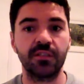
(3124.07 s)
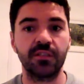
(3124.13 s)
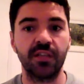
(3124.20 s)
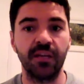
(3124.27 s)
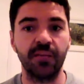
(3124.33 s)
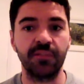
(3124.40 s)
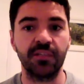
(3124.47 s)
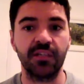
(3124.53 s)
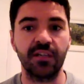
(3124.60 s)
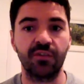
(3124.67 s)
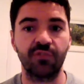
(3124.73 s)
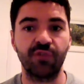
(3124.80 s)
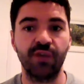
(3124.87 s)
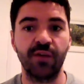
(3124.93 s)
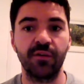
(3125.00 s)
uh, particularly on
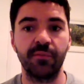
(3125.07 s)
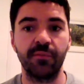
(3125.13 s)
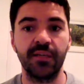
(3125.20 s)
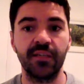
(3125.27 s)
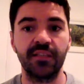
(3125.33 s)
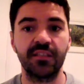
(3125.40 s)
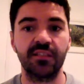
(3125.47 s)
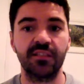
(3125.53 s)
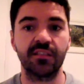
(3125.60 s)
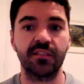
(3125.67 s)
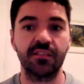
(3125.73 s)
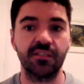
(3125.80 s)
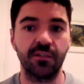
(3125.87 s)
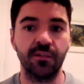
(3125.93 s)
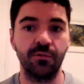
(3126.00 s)
crowded pistes.
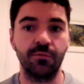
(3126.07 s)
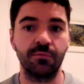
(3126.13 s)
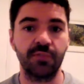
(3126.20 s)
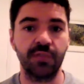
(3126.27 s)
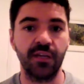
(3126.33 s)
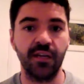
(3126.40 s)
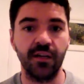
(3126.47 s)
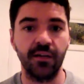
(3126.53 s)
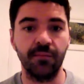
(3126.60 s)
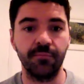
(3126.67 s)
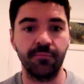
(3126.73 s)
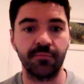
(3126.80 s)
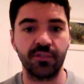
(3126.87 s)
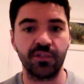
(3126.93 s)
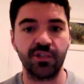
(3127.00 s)
So um,
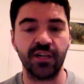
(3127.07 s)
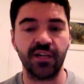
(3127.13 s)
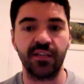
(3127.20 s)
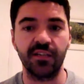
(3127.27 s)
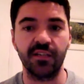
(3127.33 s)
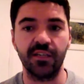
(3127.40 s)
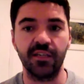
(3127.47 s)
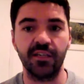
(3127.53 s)
checking the